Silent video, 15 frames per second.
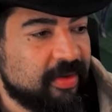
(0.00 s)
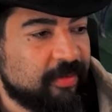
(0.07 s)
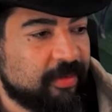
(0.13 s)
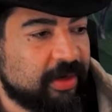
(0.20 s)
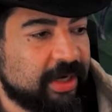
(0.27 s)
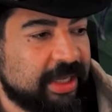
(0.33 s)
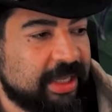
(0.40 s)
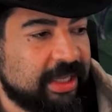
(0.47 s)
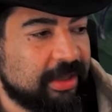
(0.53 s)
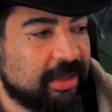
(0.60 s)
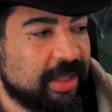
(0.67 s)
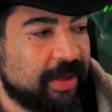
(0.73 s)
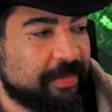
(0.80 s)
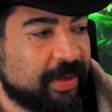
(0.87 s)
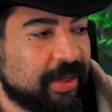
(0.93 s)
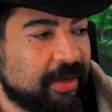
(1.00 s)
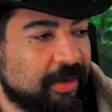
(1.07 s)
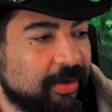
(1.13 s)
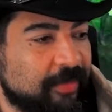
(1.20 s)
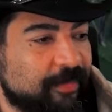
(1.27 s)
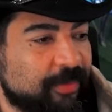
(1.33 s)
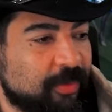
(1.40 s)
We're going to heal up
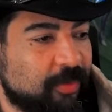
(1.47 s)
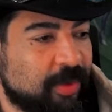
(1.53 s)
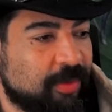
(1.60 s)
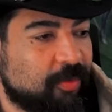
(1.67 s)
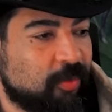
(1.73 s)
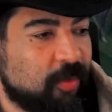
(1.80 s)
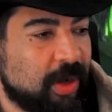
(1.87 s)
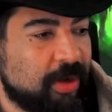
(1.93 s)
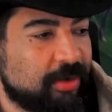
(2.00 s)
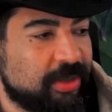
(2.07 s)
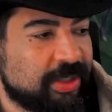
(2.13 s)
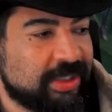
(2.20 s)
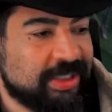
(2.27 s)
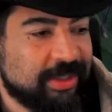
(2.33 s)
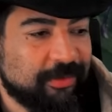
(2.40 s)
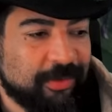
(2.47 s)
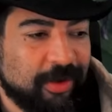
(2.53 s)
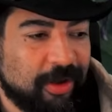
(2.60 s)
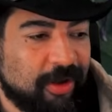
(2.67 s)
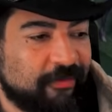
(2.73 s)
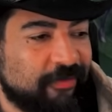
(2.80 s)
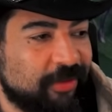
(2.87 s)
here with Woad. You can see we're
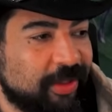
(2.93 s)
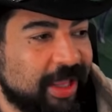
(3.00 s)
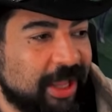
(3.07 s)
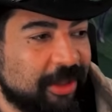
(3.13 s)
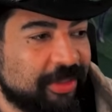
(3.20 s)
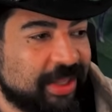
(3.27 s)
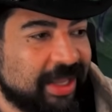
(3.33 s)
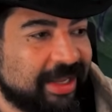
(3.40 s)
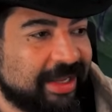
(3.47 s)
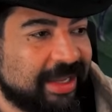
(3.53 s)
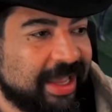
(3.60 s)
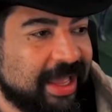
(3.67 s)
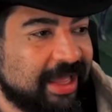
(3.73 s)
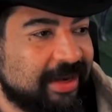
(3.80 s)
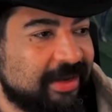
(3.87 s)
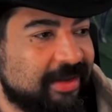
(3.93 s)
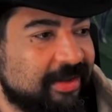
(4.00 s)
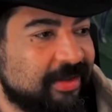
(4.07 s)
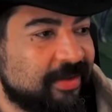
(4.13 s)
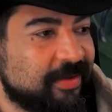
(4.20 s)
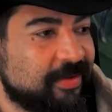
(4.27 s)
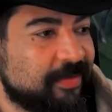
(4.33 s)
all full health again,
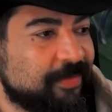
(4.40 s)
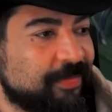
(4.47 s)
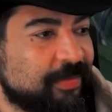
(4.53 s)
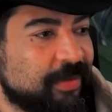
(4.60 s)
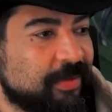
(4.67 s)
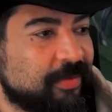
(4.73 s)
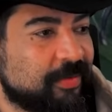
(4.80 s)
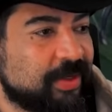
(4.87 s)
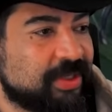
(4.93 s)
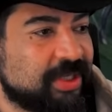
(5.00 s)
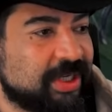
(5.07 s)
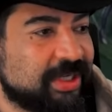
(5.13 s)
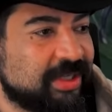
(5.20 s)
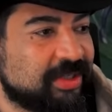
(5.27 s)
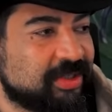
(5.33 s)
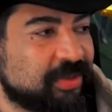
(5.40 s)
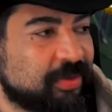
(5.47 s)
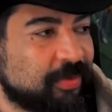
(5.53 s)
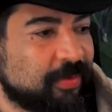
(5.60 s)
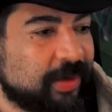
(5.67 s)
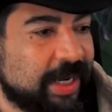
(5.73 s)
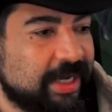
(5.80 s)
which is
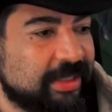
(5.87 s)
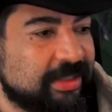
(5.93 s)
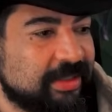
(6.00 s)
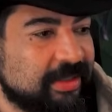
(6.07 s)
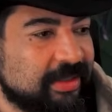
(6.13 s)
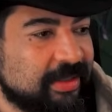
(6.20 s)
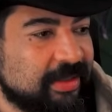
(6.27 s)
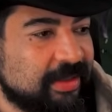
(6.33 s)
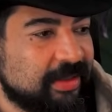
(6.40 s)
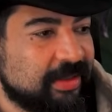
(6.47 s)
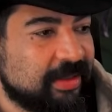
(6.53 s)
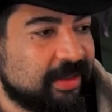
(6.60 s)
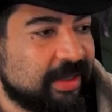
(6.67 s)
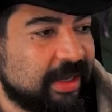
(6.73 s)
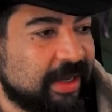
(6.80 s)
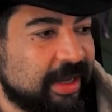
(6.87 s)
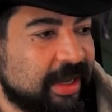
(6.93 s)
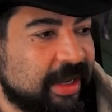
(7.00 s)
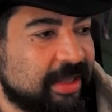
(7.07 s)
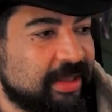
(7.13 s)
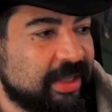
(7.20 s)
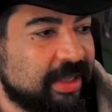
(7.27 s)
great.
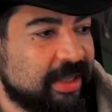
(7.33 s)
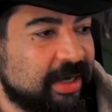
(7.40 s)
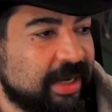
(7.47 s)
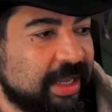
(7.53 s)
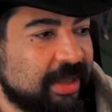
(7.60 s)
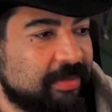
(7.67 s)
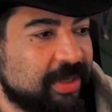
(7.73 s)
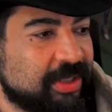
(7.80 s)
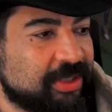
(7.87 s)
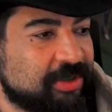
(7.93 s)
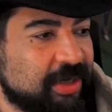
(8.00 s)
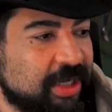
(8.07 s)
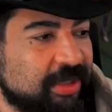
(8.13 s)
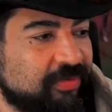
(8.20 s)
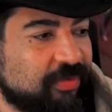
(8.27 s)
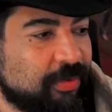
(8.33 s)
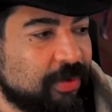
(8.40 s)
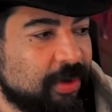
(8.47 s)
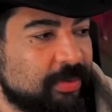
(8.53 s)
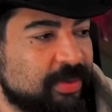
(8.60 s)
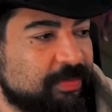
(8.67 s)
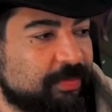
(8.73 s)
And then Amius
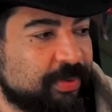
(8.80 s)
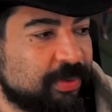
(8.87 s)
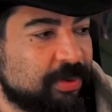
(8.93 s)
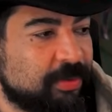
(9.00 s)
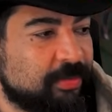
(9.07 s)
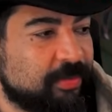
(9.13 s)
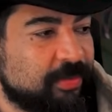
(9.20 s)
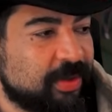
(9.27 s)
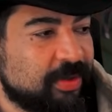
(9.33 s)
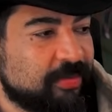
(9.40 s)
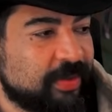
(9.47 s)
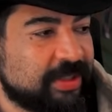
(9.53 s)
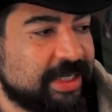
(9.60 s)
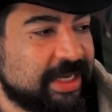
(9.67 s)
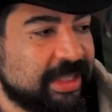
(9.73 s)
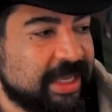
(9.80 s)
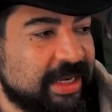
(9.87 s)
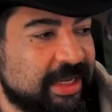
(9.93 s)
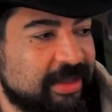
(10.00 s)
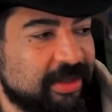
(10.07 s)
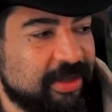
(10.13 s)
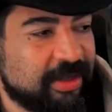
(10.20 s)
transforms. Boom. We take that
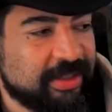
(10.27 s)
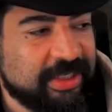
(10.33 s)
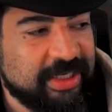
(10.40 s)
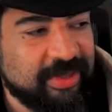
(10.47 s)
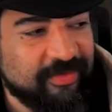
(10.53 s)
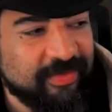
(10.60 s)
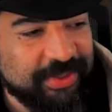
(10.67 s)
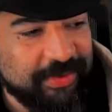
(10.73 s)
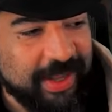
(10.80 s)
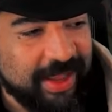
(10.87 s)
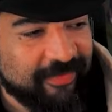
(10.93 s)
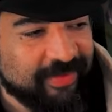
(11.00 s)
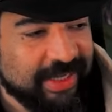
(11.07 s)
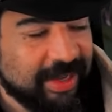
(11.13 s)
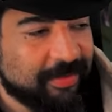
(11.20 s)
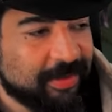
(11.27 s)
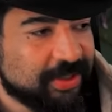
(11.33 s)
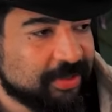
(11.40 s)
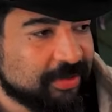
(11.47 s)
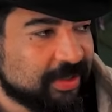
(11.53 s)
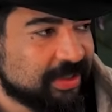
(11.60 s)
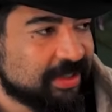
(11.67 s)
hit. Look, didn't even do half
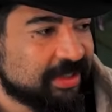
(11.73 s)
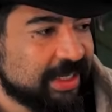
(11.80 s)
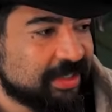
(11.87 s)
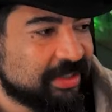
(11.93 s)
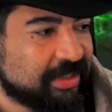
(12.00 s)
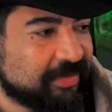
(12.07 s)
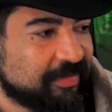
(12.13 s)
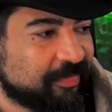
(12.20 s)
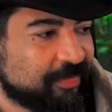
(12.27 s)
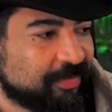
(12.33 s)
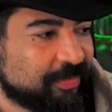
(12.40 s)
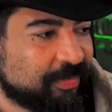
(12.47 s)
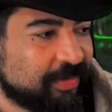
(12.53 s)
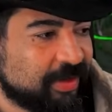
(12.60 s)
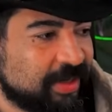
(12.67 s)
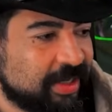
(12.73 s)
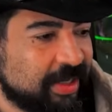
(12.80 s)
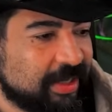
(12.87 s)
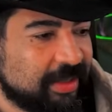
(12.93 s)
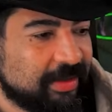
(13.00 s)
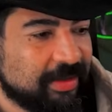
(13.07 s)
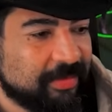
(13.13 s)
damage to us. It's actually
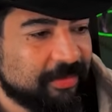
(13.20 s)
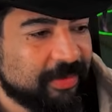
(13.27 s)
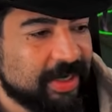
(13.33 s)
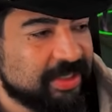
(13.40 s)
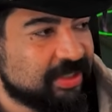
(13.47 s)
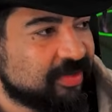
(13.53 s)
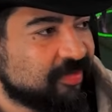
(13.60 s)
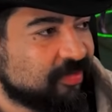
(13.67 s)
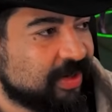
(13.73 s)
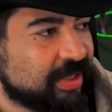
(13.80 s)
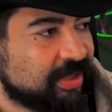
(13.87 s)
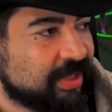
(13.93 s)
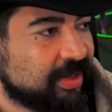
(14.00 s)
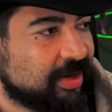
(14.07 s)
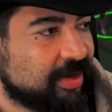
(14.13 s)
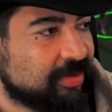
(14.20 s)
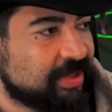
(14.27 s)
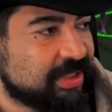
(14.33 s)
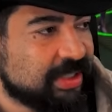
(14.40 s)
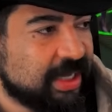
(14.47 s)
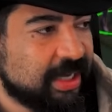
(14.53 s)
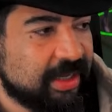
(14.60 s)
pretty impressive right there, I would
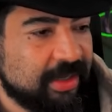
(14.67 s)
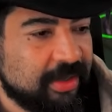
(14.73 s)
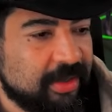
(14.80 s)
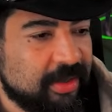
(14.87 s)
say.